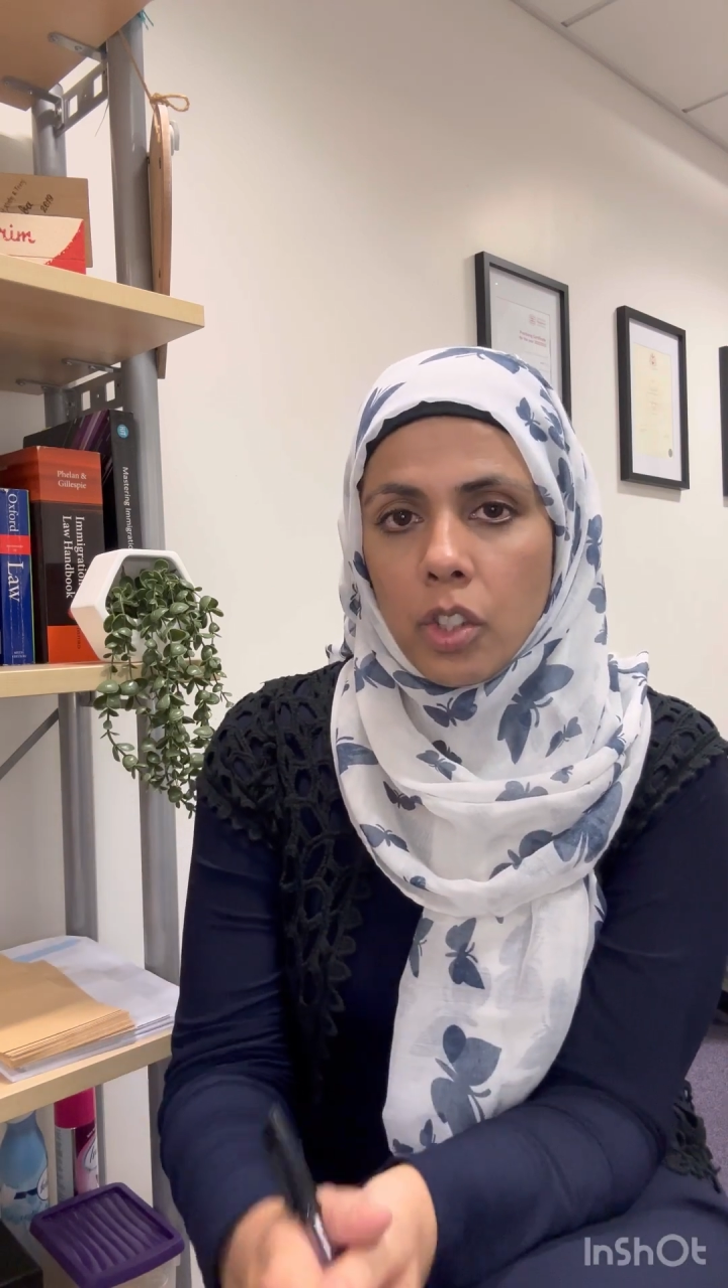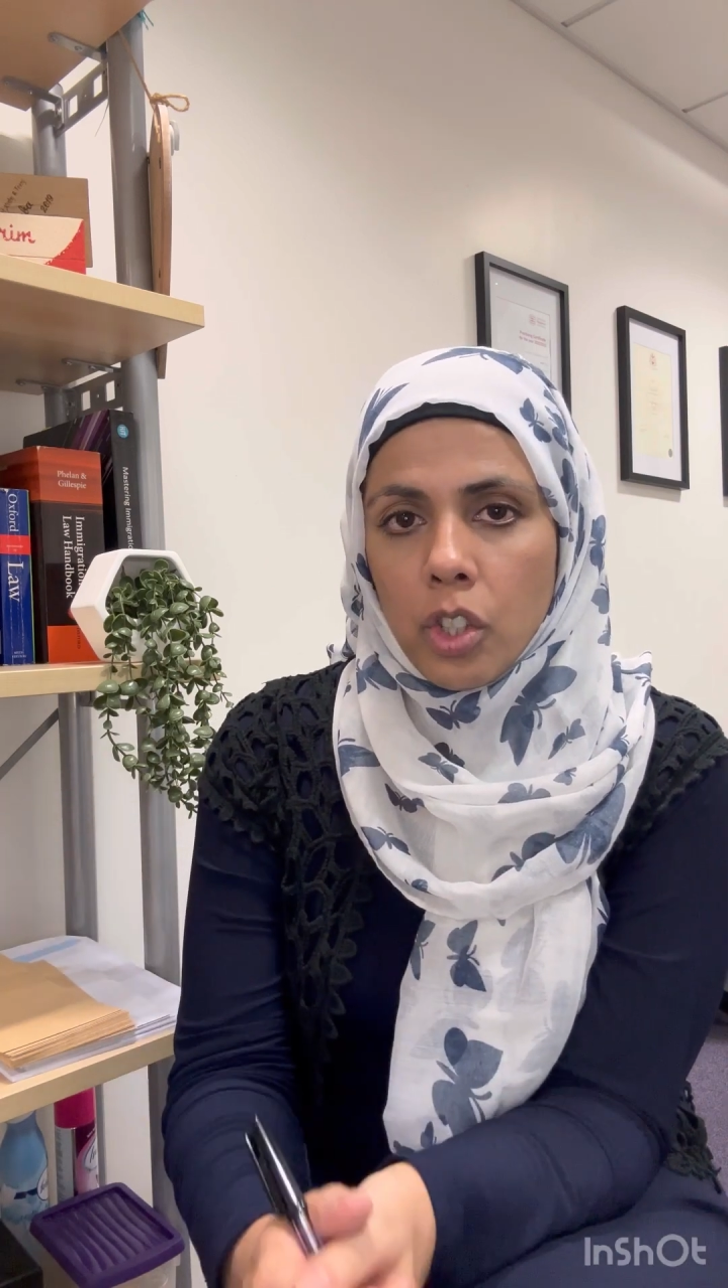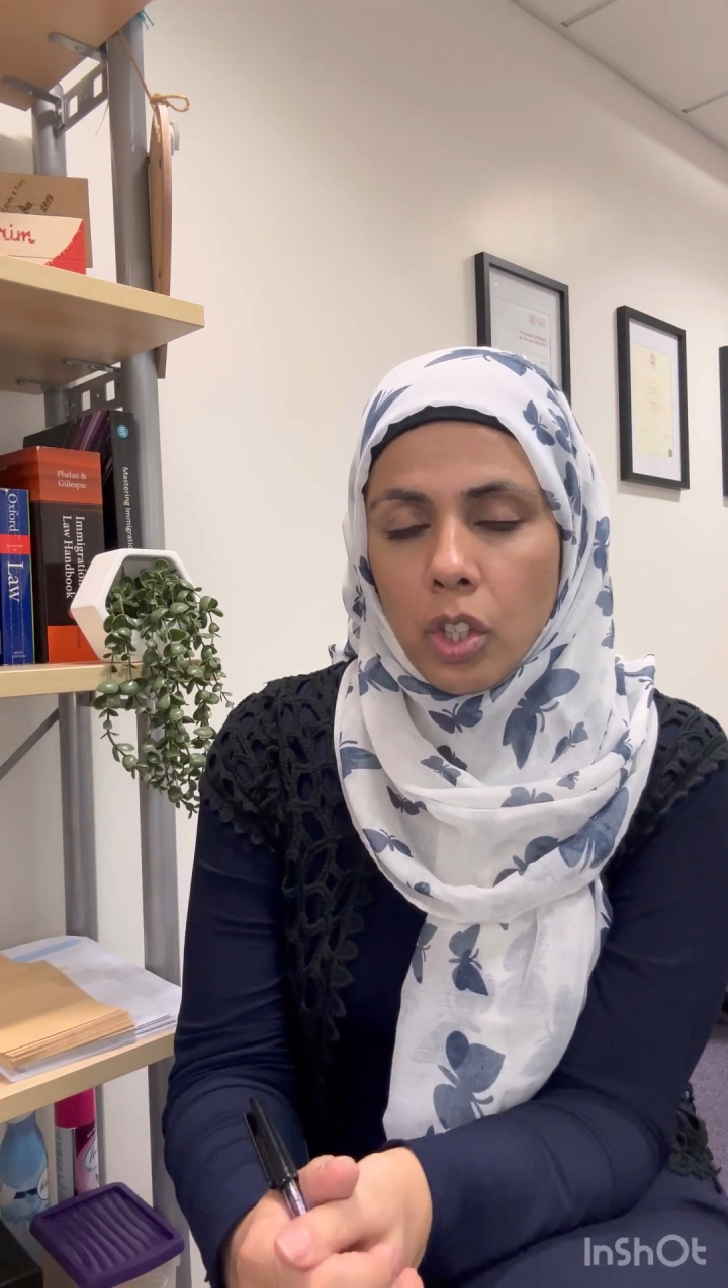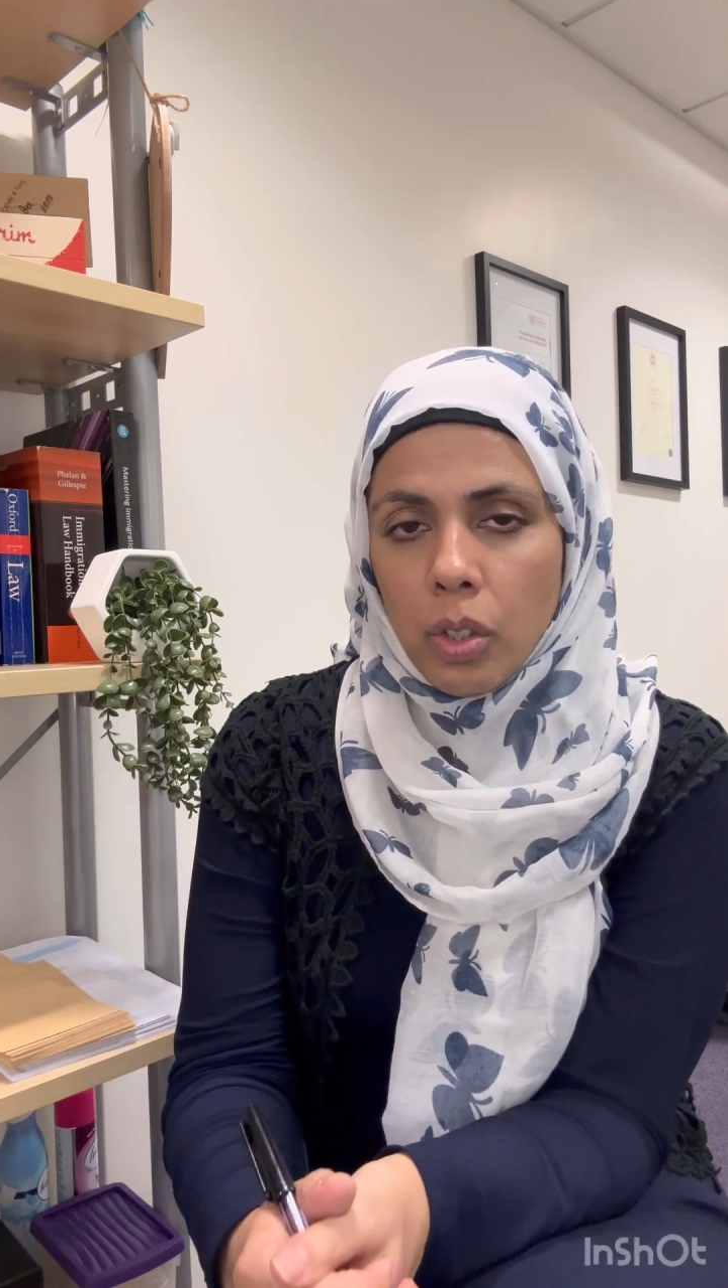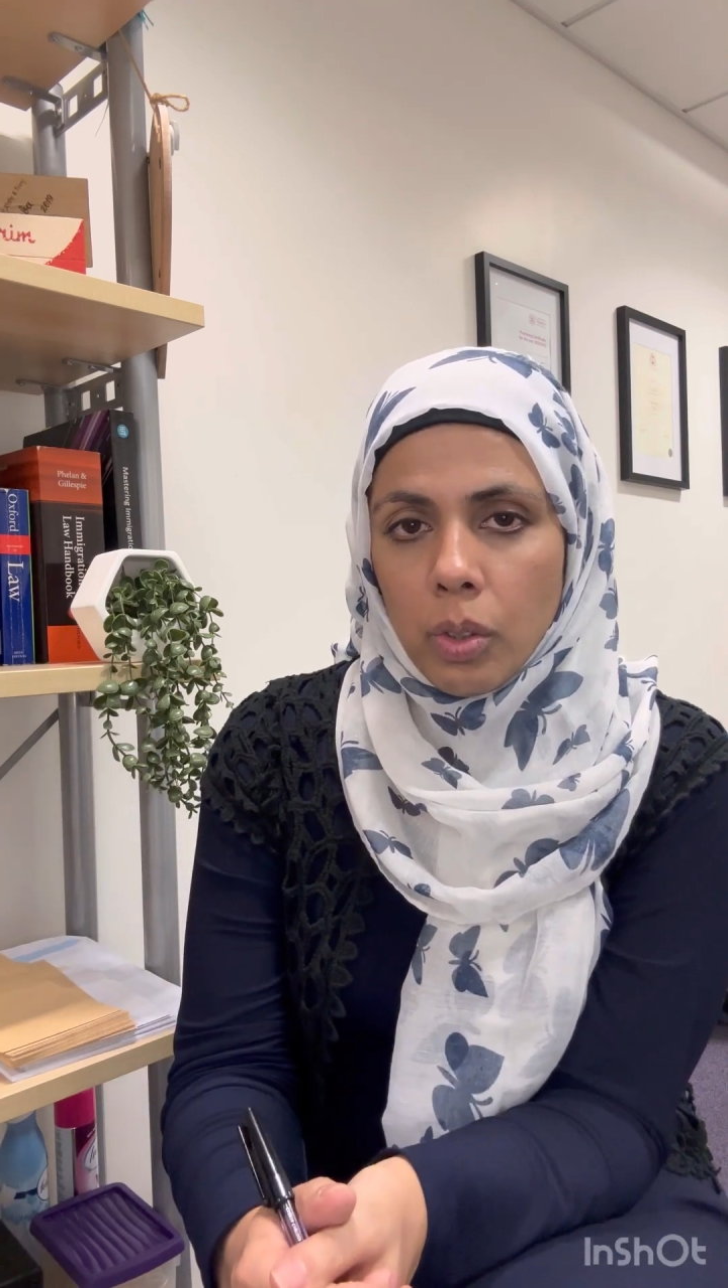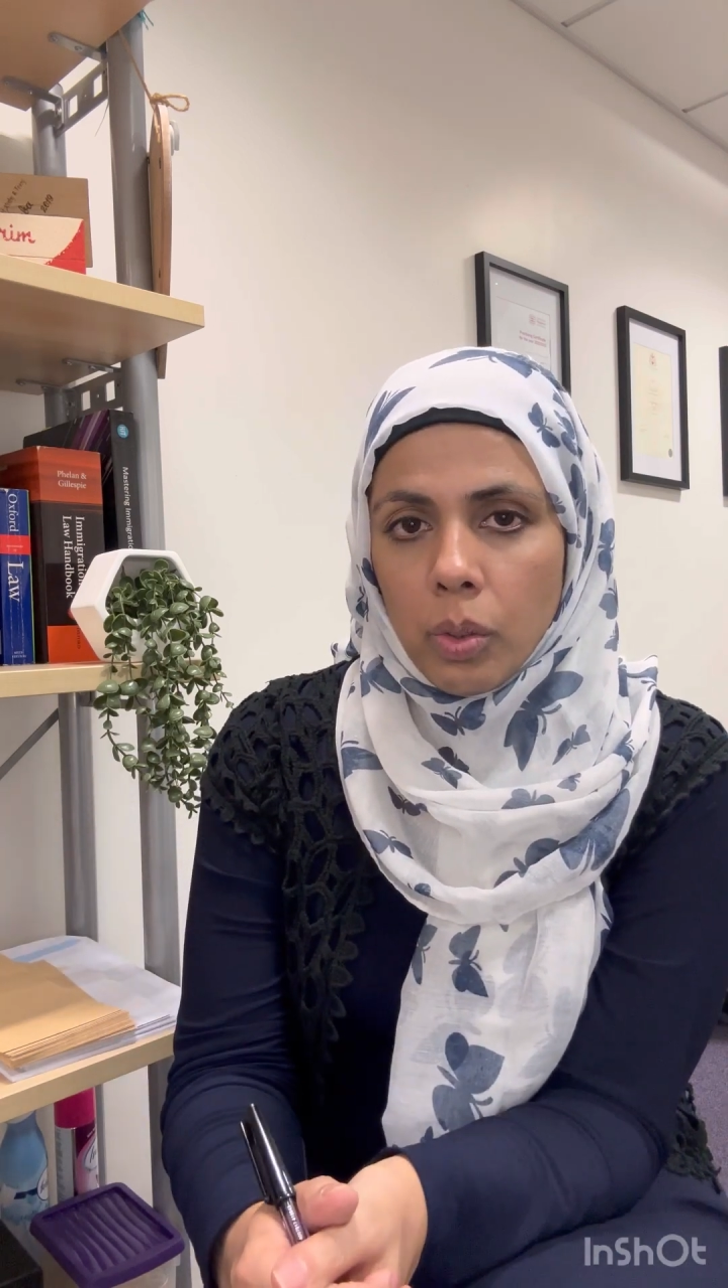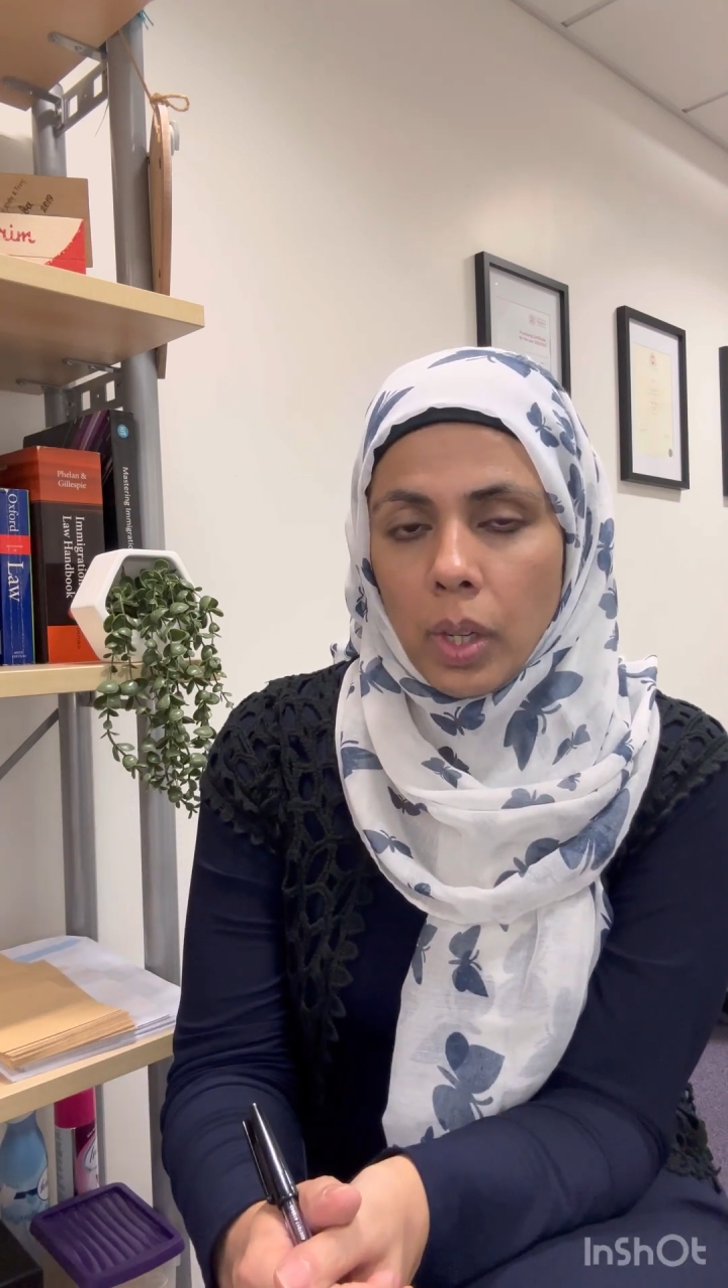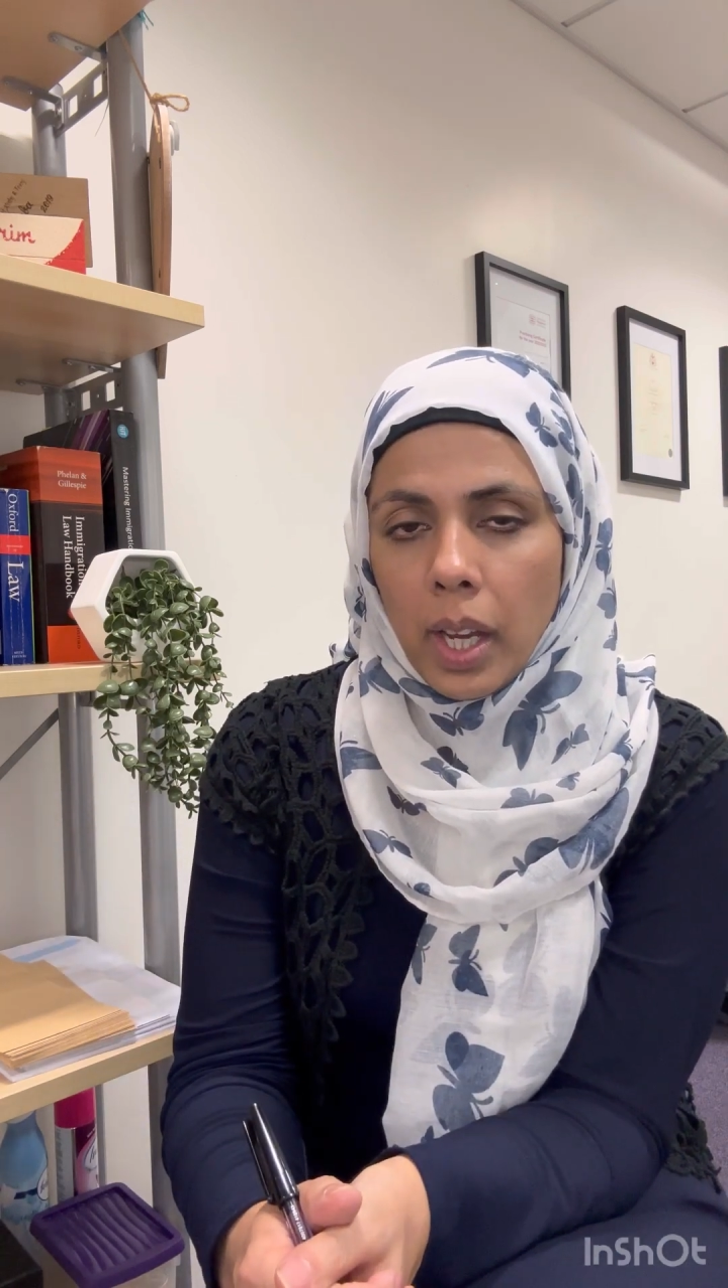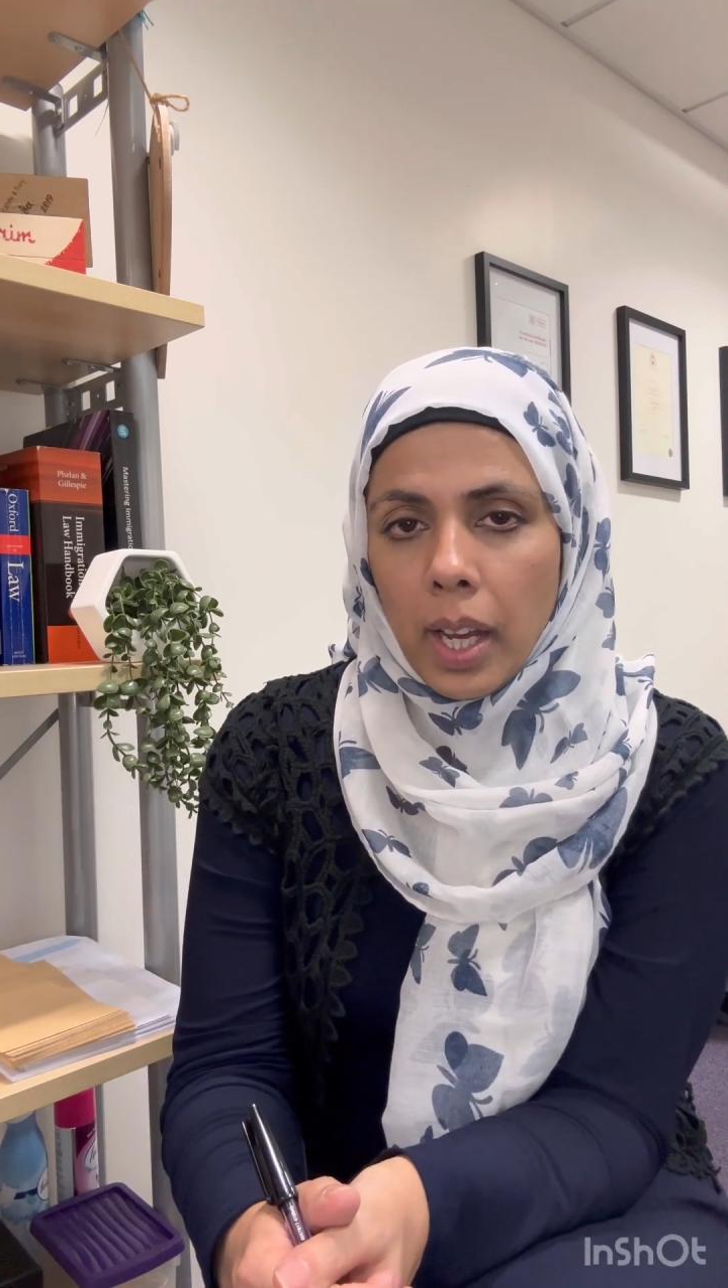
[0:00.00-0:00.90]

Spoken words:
to